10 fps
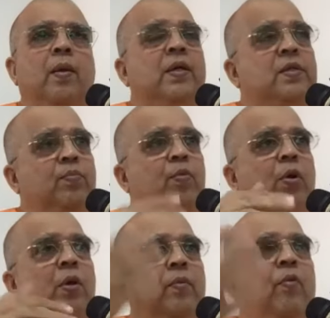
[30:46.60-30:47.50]
It's
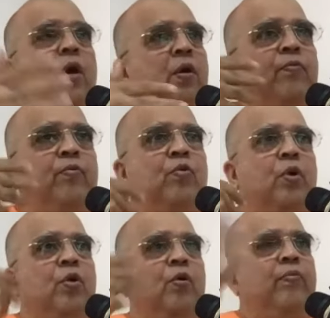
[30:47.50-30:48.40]
more what
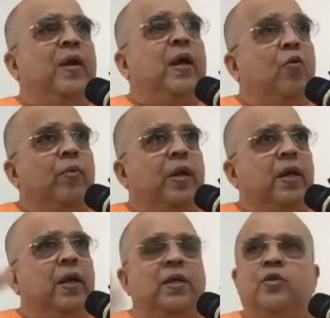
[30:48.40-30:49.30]
food you feed, how
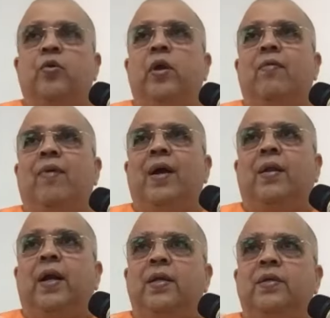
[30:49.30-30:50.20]
many guests you
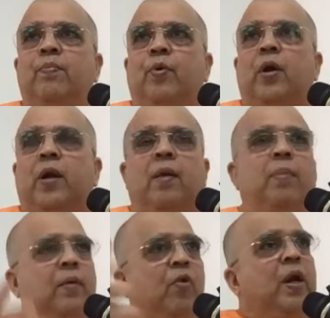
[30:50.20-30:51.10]
invite, that is important.
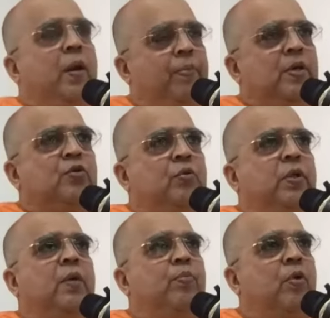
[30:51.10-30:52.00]
But what happens to
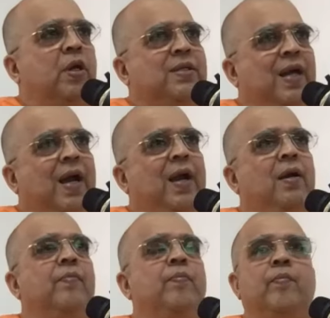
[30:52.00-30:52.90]
that poor child?